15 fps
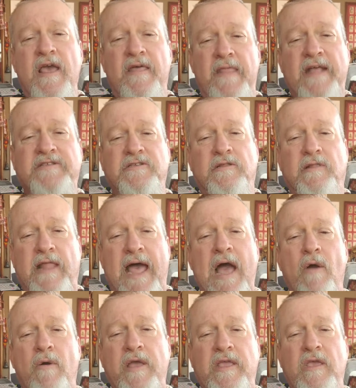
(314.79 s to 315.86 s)
And that's
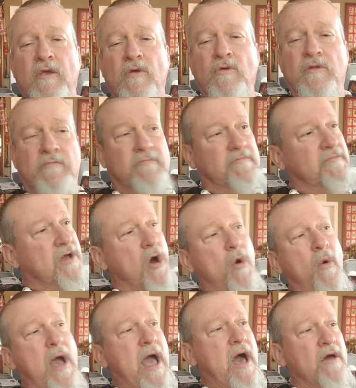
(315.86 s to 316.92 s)
allowing you to
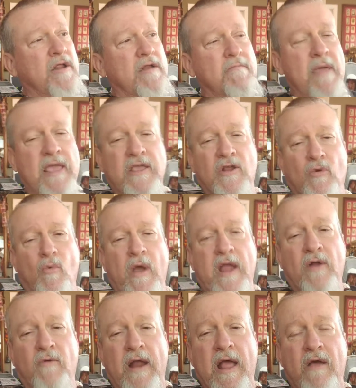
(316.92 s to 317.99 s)
go out and make your
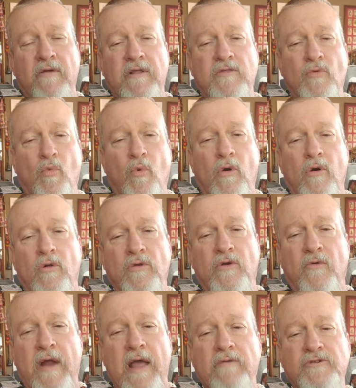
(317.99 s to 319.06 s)
way around in the world
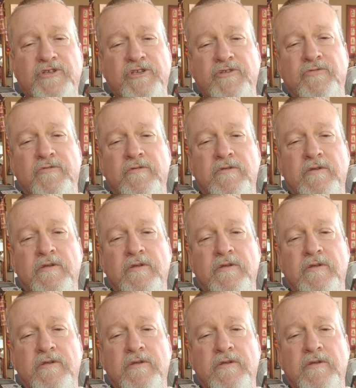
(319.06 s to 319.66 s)
around you.